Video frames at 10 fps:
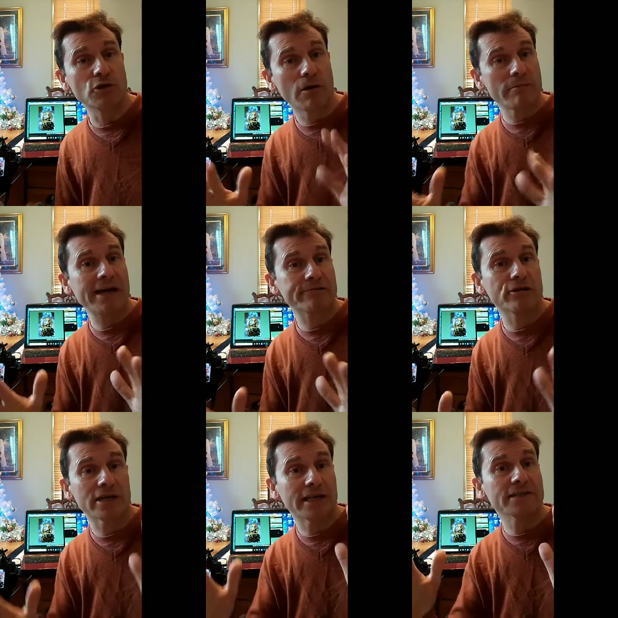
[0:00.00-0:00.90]
got a
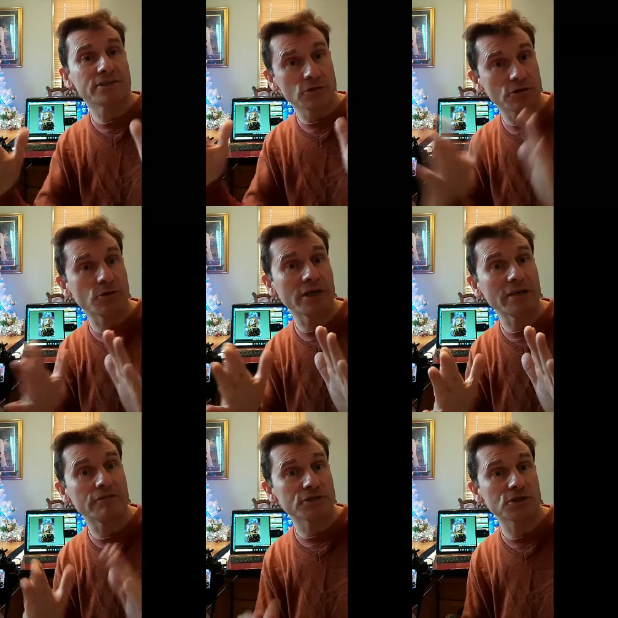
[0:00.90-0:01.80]
macro lens, it'll do it
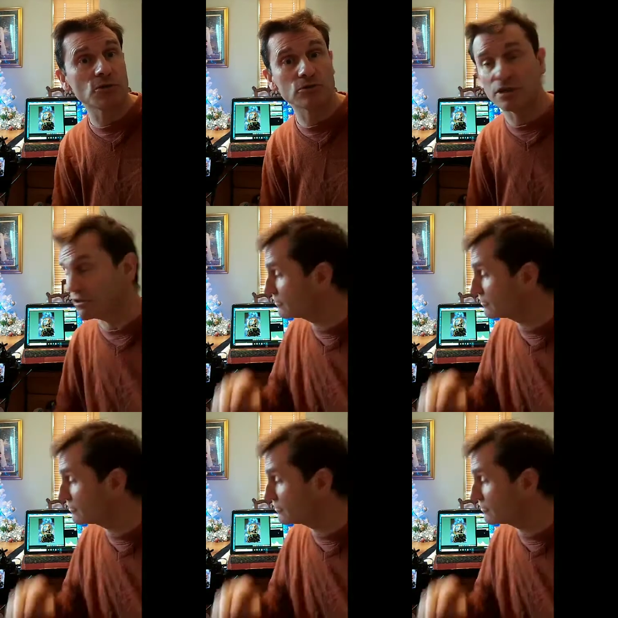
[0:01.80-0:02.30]
even shorter.